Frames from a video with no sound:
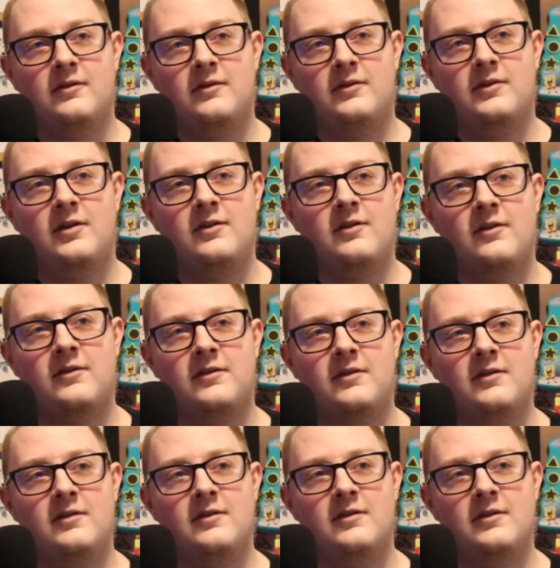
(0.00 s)
just
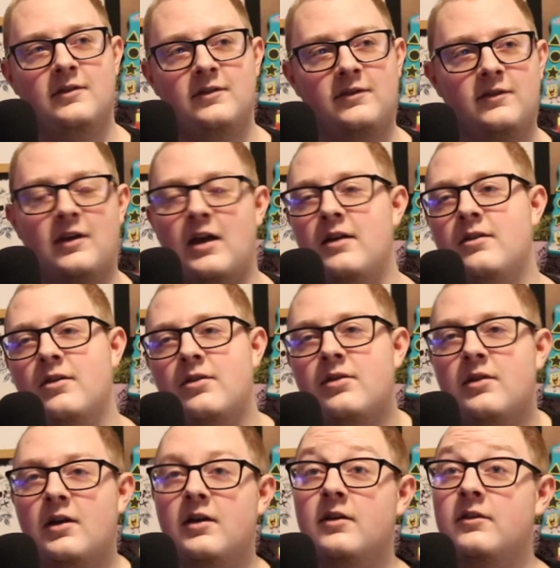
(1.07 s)
say the
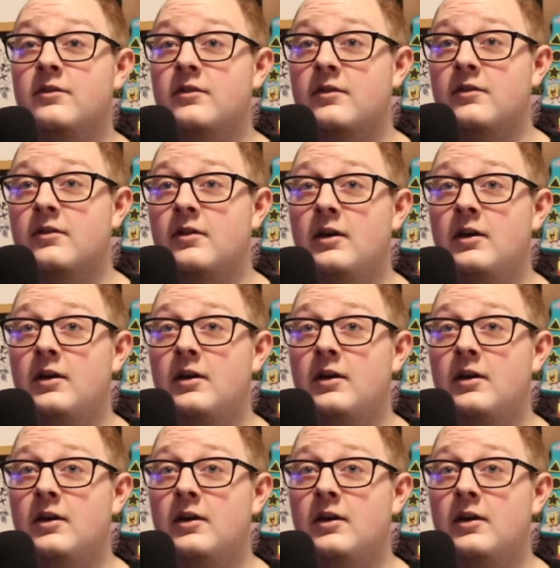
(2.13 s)
things and